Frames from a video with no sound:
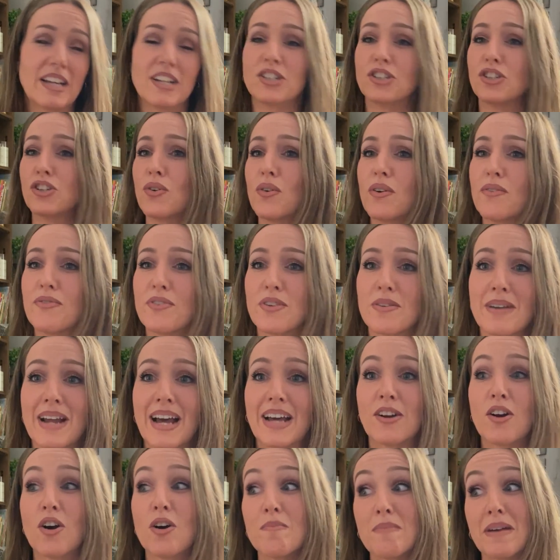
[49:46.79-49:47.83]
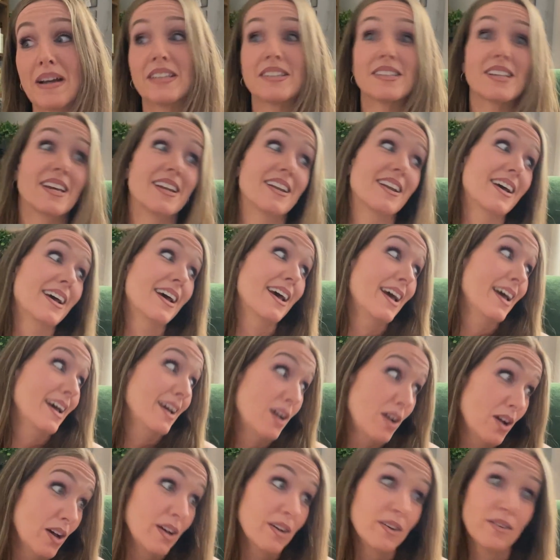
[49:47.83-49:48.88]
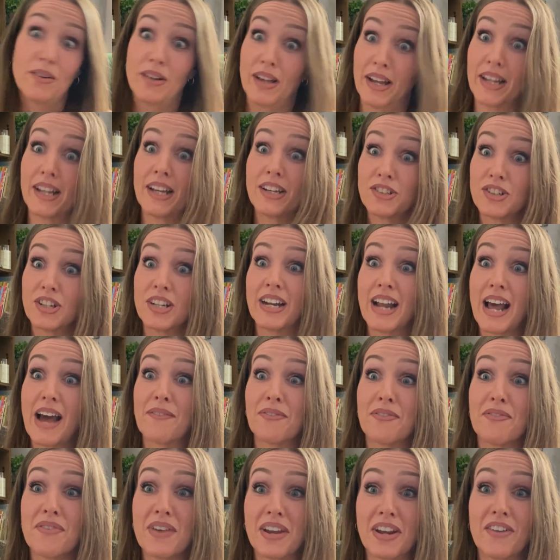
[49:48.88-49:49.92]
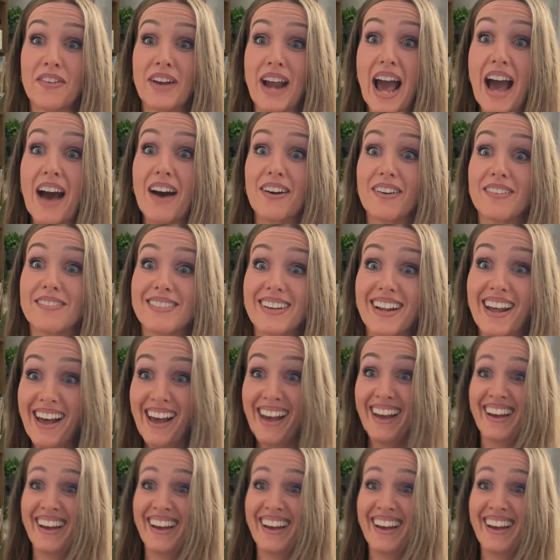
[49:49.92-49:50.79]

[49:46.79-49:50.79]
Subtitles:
"What am I going to do if you're not home?" I said, "Well, I guess you're going to have to figure it out."